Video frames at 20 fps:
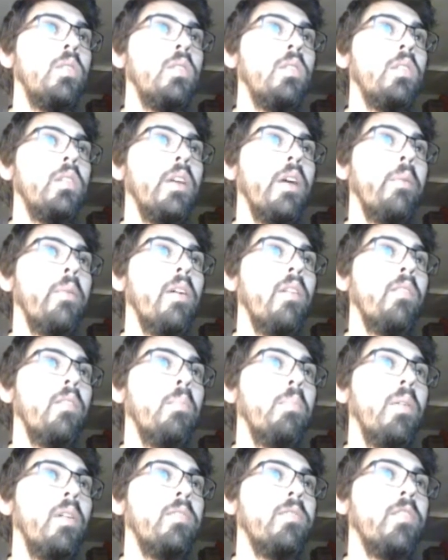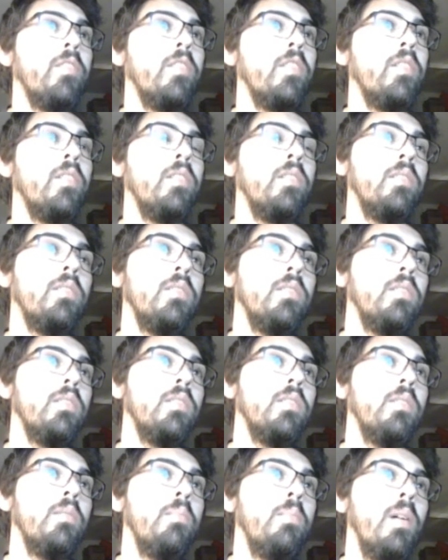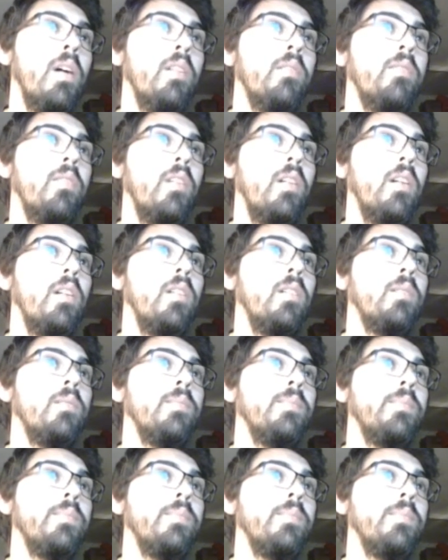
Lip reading: we have our buffer bad file,